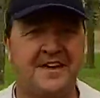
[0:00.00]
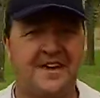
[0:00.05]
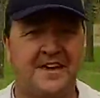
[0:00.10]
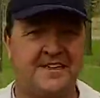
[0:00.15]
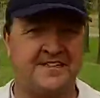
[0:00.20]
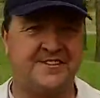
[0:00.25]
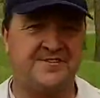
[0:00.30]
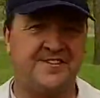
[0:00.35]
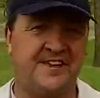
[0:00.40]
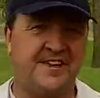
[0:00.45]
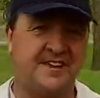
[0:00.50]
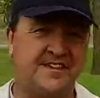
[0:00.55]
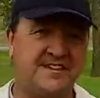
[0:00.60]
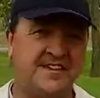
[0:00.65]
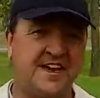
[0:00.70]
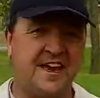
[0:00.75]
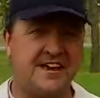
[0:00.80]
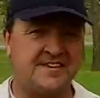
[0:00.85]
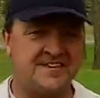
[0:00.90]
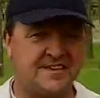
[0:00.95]
He's a
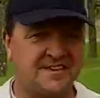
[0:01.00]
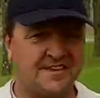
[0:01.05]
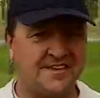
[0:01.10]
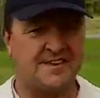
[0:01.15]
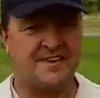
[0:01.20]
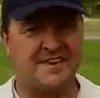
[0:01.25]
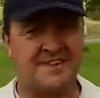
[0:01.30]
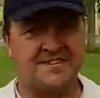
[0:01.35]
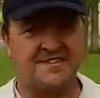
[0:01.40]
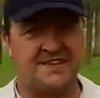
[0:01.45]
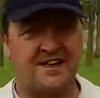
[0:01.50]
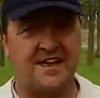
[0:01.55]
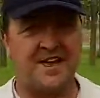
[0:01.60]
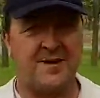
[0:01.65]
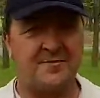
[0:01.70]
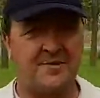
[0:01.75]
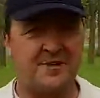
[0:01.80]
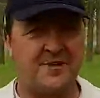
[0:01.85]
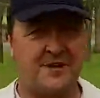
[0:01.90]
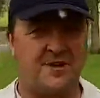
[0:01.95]
fantastic
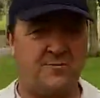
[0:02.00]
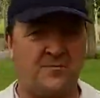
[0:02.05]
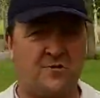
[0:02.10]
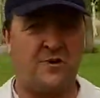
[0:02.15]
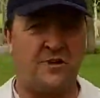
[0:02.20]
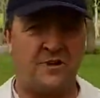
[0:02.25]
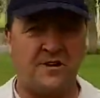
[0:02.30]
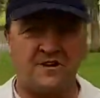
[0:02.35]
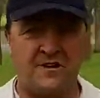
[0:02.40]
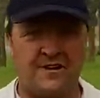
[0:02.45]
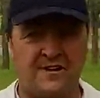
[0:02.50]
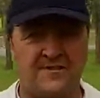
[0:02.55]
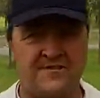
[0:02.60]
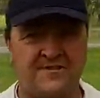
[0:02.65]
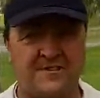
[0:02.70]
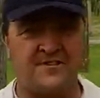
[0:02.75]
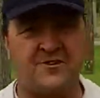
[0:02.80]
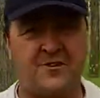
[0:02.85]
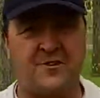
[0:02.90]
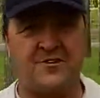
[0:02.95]
landscape and wildlife
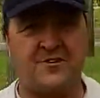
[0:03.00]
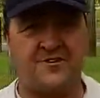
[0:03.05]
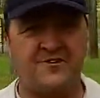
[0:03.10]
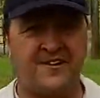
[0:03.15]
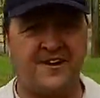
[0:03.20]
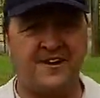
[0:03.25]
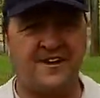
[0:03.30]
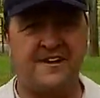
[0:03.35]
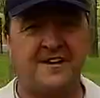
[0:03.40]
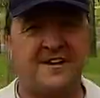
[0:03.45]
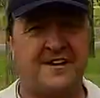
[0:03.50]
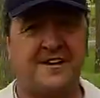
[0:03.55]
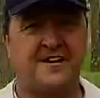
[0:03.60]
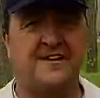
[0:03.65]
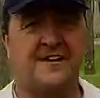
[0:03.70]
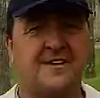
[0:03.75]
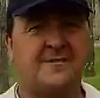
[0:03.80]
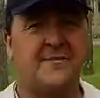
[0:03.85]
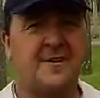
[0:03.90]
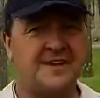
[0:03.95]
photographer
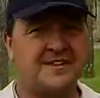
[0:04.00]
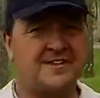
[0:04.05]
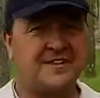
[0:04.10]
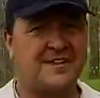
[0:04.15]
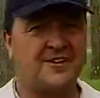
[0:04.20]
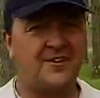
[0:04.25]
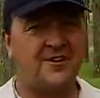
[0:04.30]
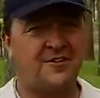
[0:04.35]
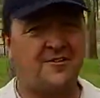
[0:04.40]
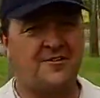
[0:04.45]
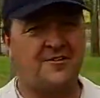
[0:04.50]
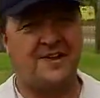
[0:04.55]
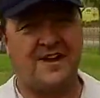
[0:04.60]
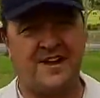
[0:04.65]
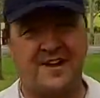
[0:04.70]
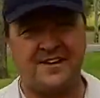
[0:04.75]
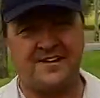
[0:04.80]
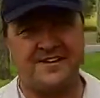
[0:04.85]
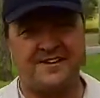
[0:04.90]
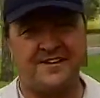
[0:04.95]
based in
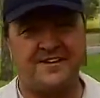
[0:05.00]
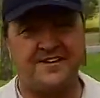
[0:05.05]
Colorado.